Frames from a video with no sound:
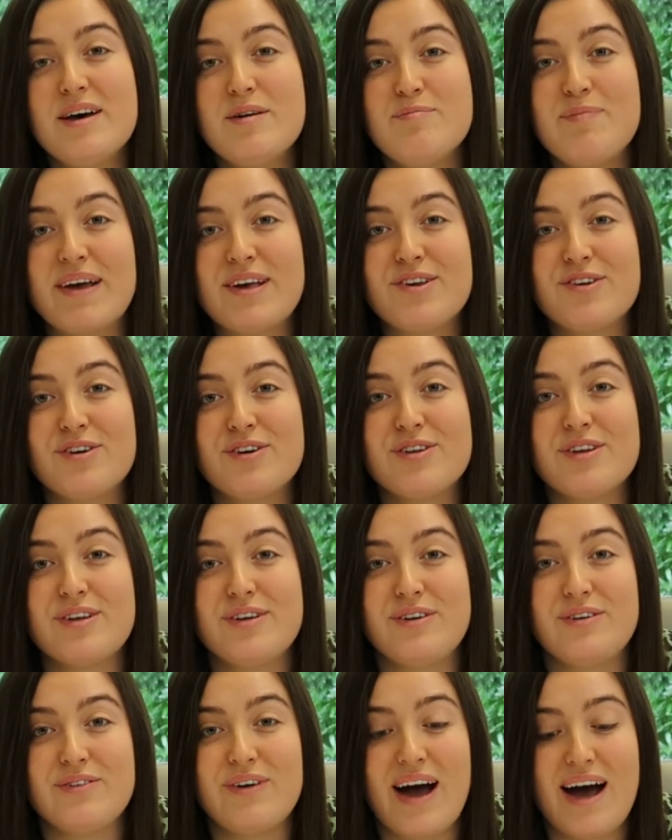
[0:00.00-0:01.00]
Make sure that
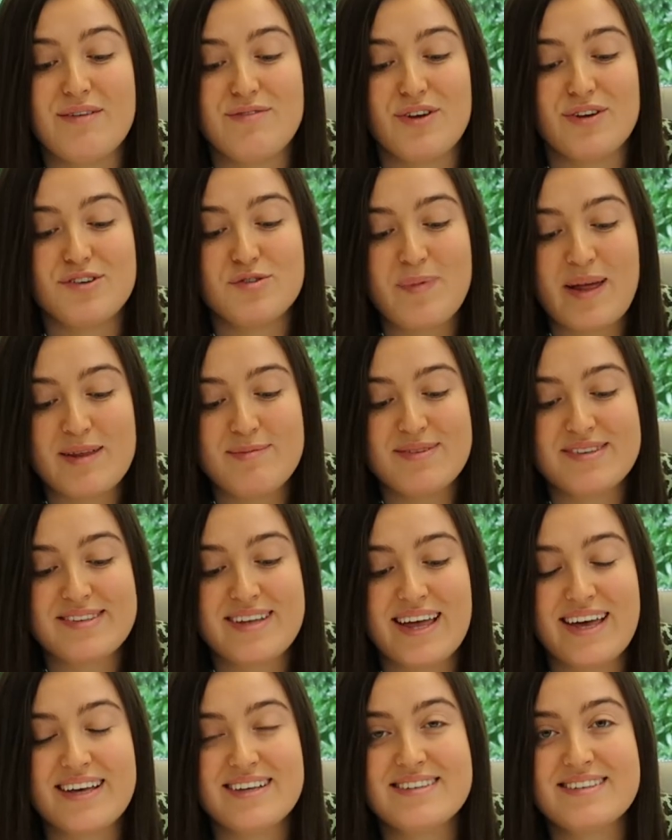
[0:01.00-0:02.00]
you have no spelling
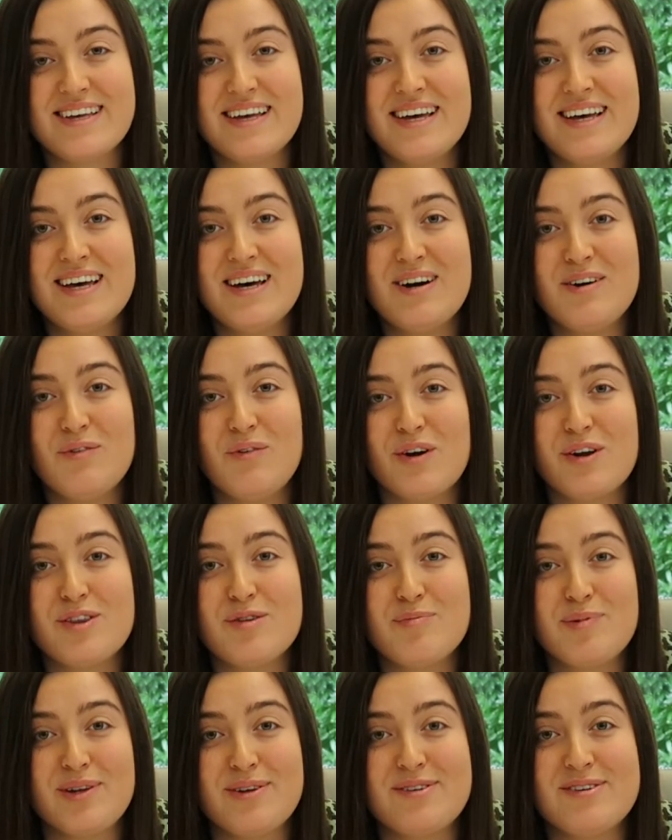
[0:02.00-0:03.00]
mistakes. One of
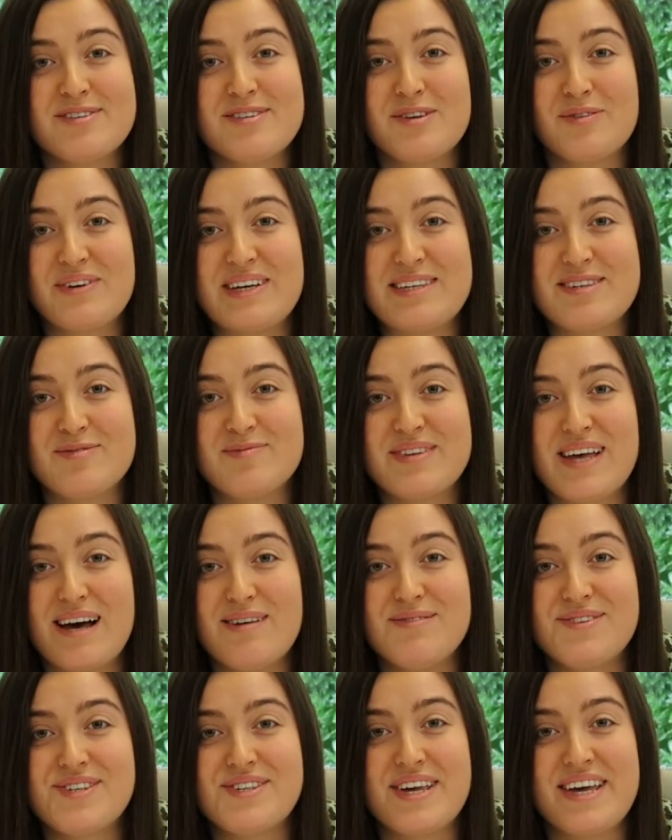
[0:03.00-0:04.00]
the blunders that we
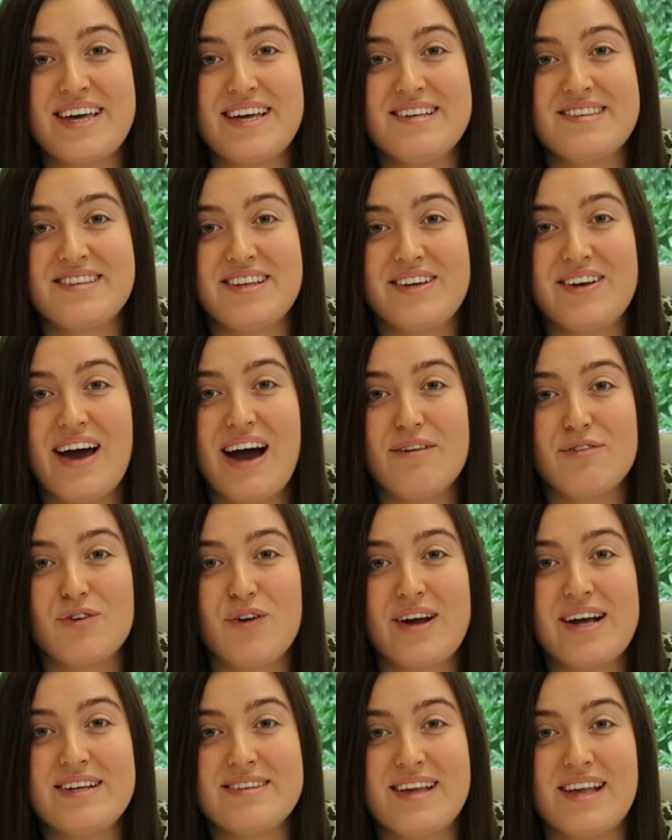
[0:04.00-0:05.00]
sometimes see is that you have
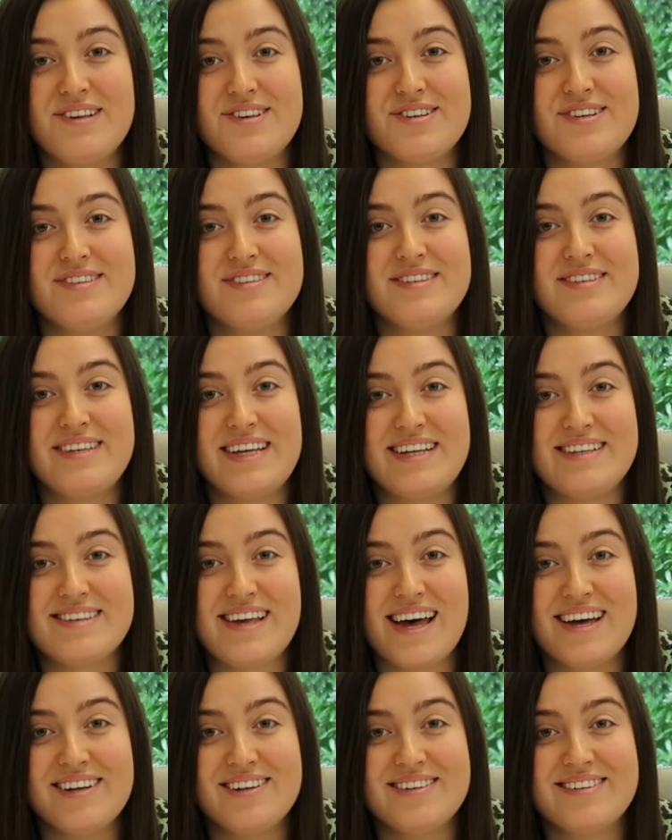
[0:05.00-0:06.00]
great attention to
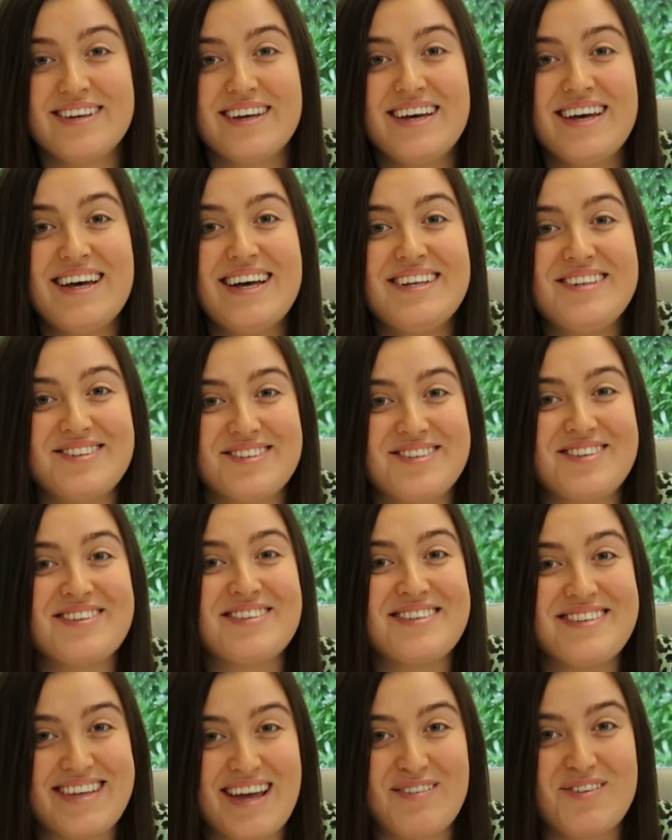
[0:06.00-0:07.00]
detailed. It just
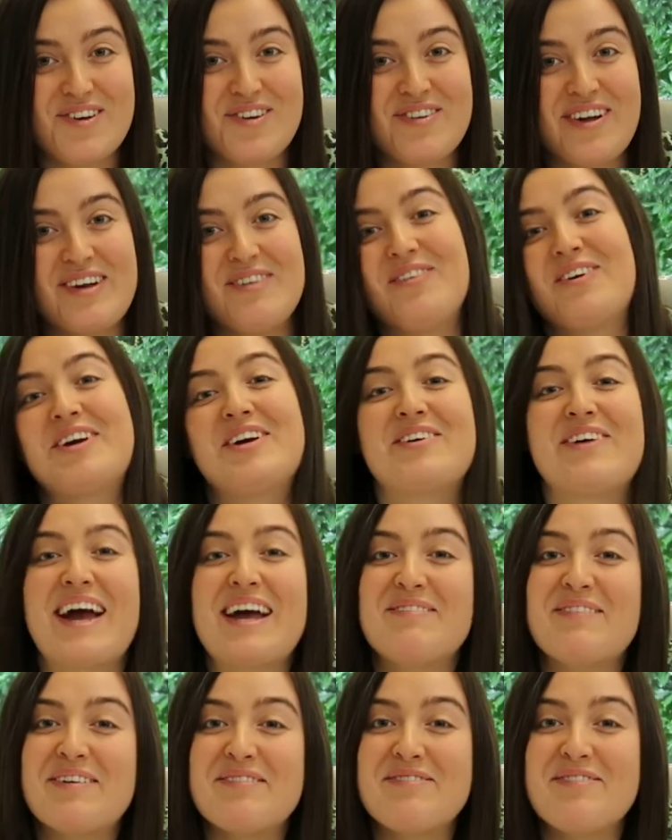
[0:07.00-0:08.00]
doesn't demonstrate what you're
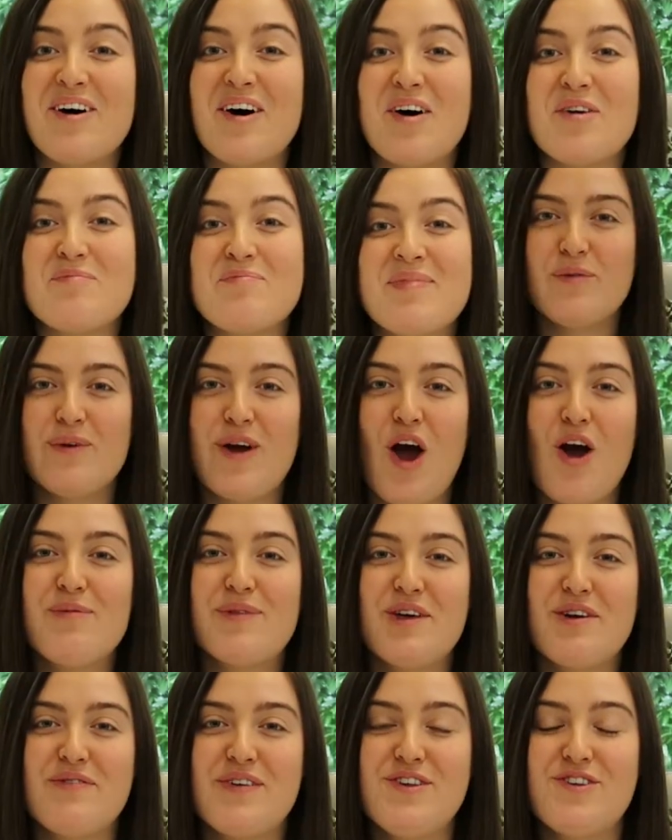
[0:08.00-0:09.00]
aiming for. We hope
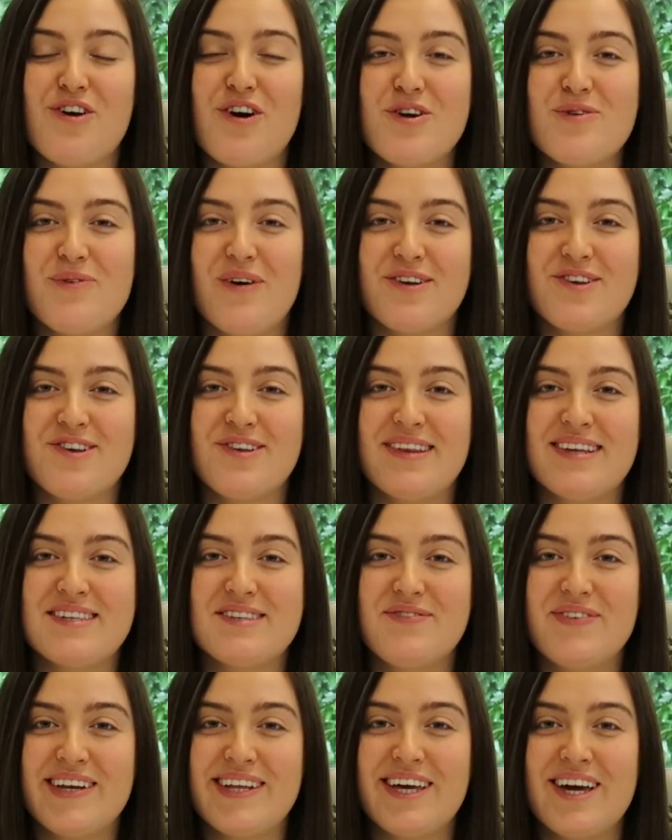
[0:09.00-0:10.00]
that you've enjoyed watching this
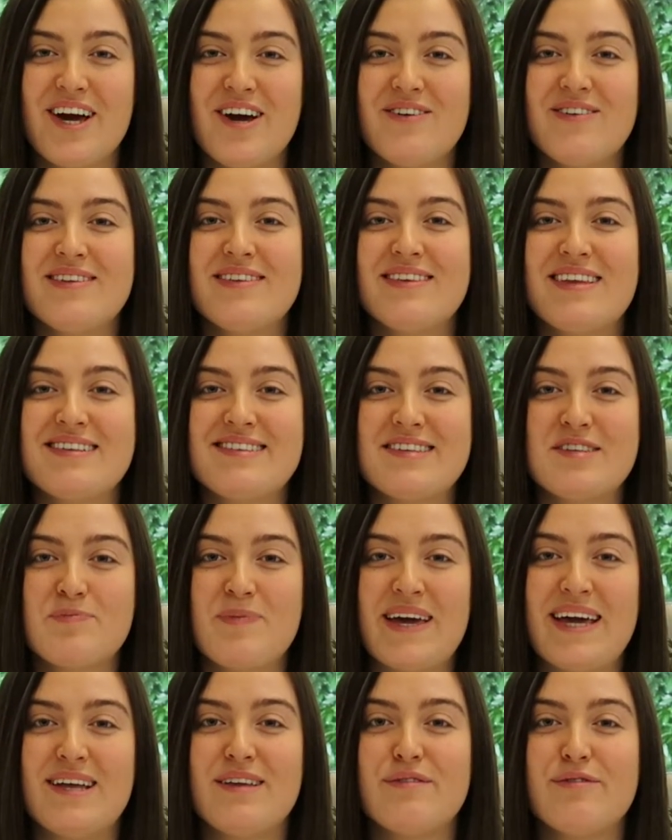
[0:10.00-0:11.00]
video. This has
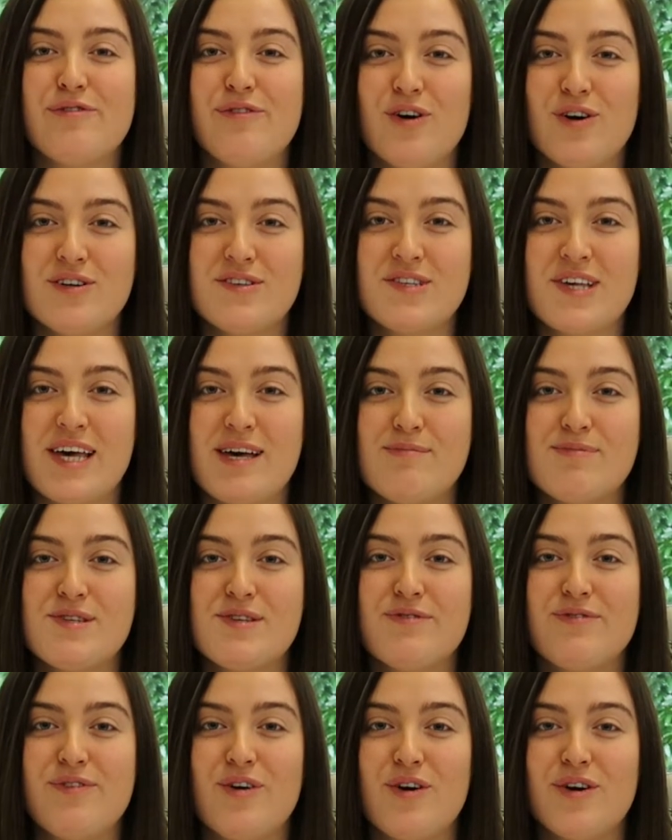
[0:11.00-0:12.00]
been 4 tips
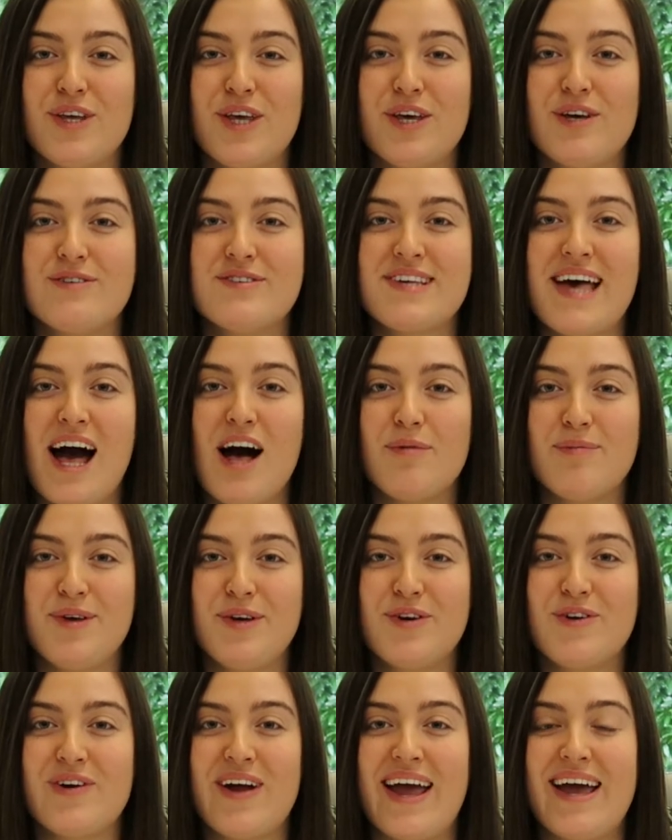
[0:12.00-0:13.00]
for you to help
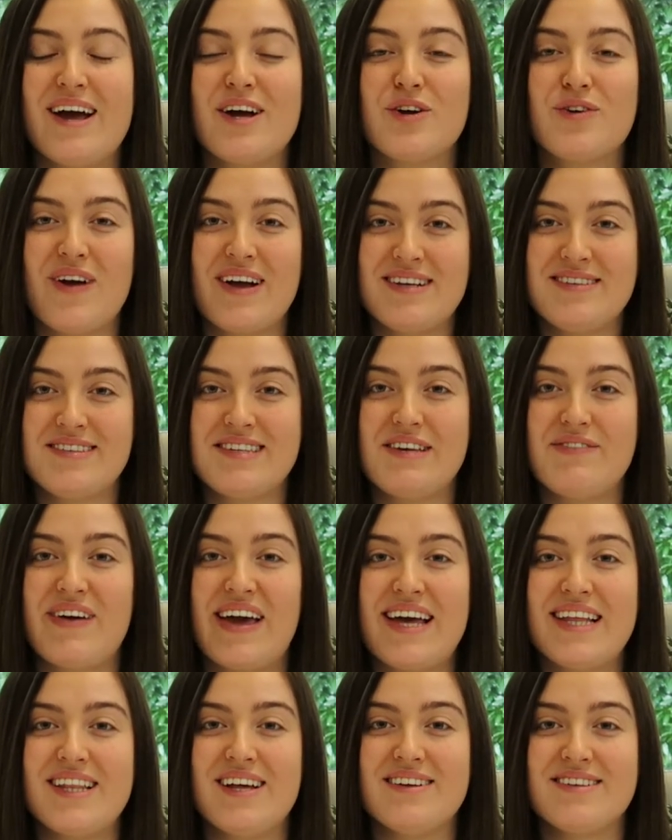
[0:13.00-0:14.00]
you create a great
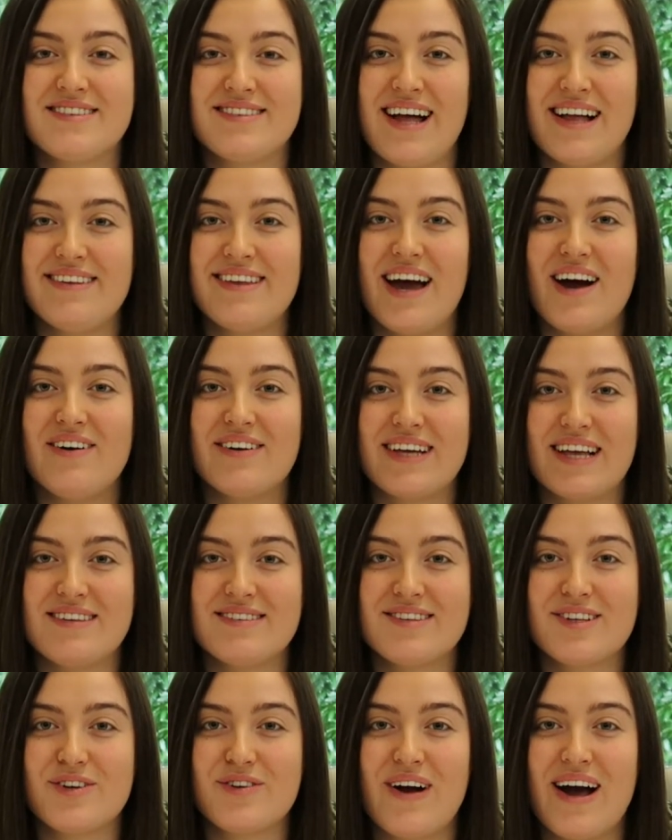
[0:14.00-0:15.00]
CV that will stand out
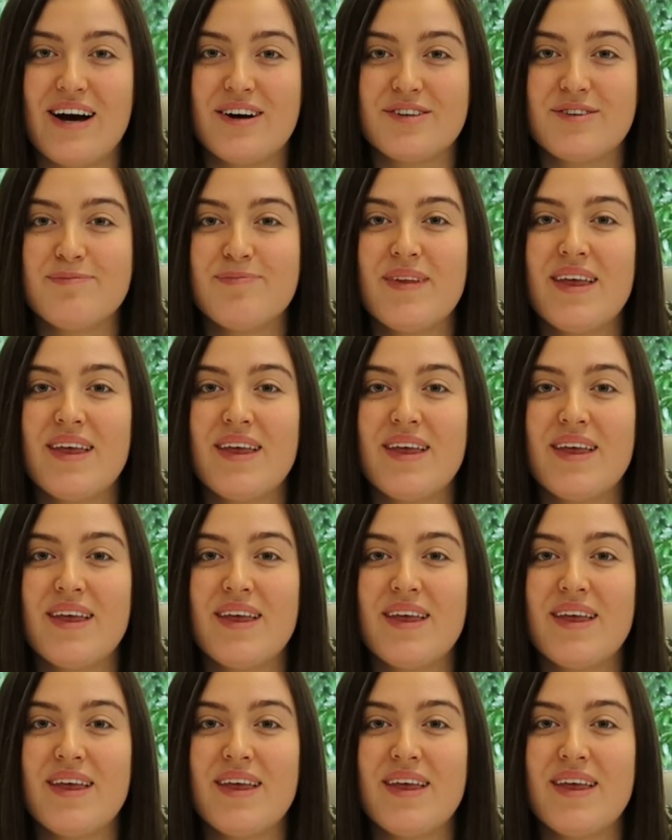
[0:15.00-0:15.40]
against the crowd.